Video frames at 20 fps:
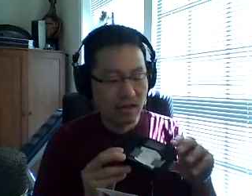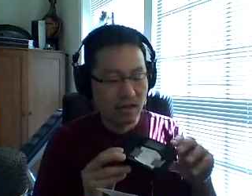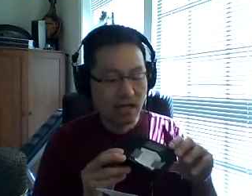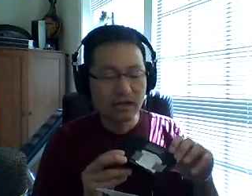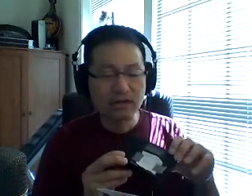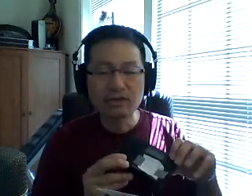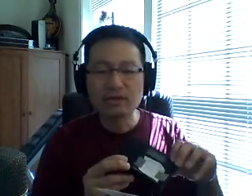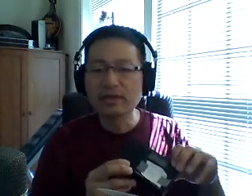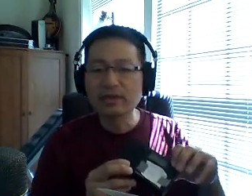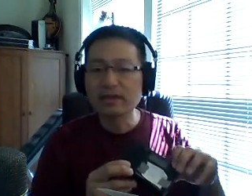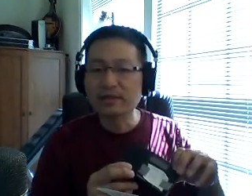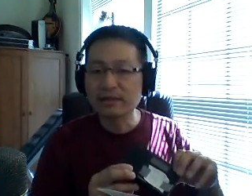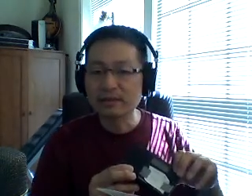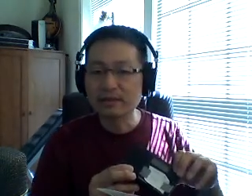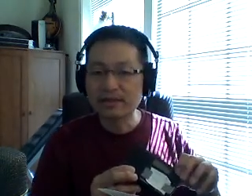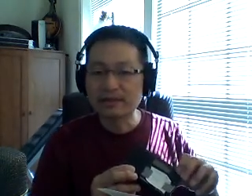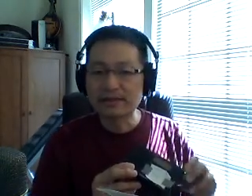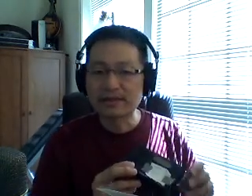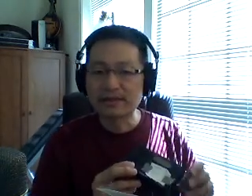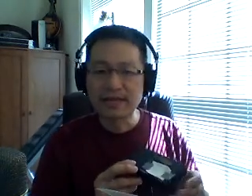How do you like
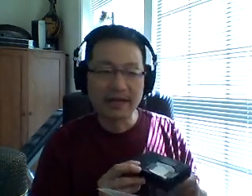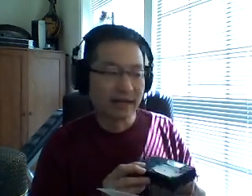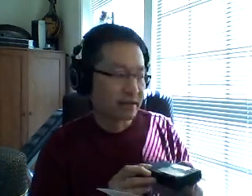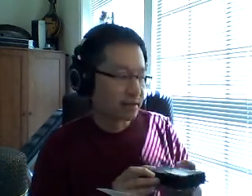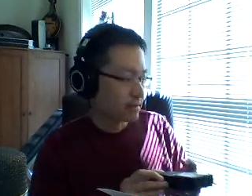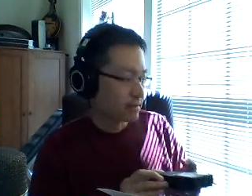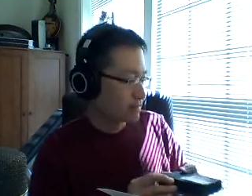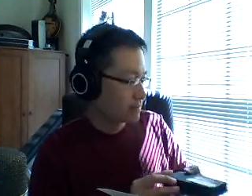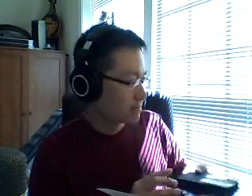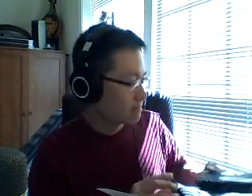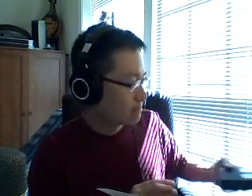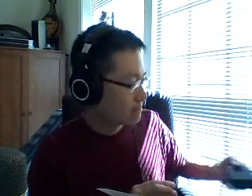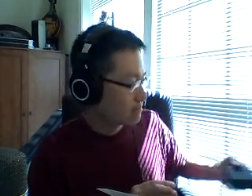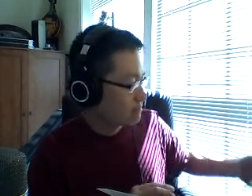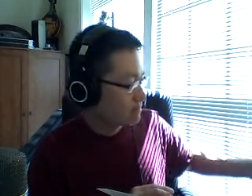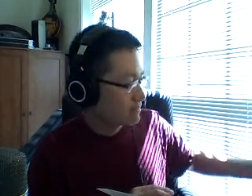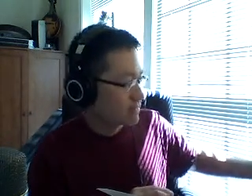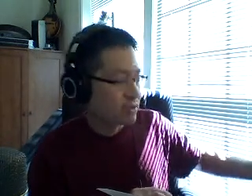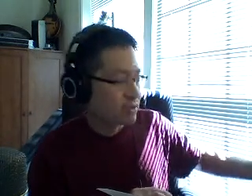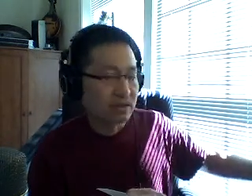about that?
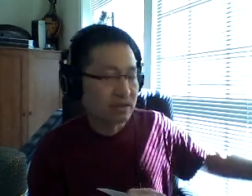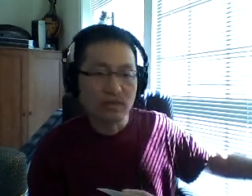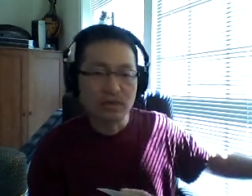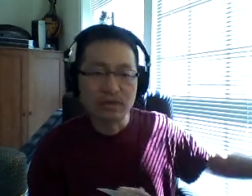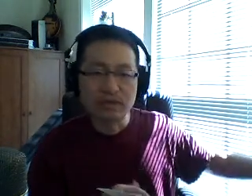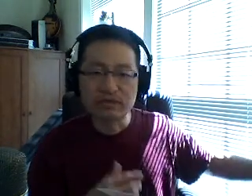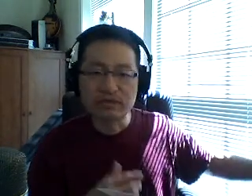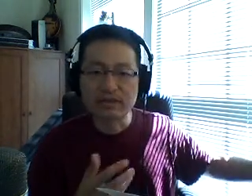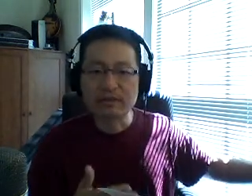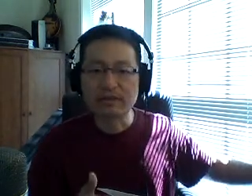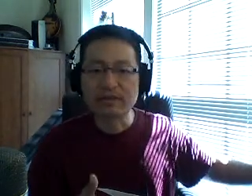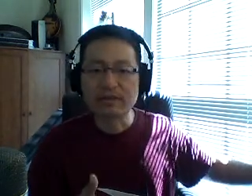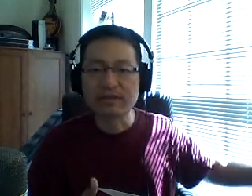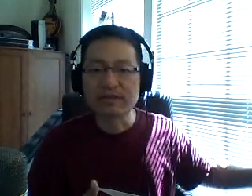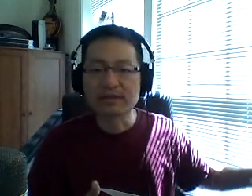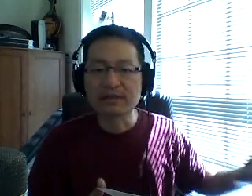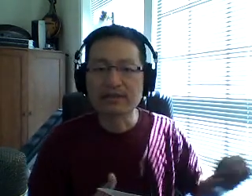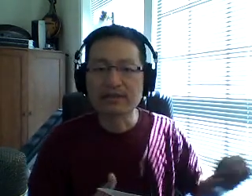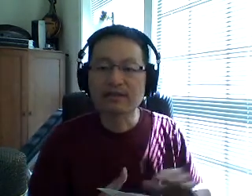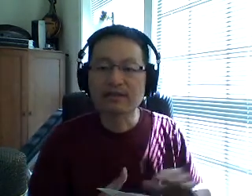What do you think
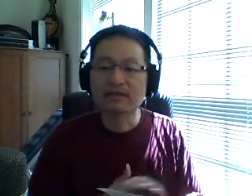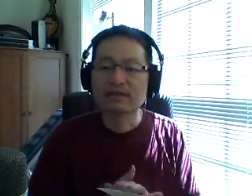about it?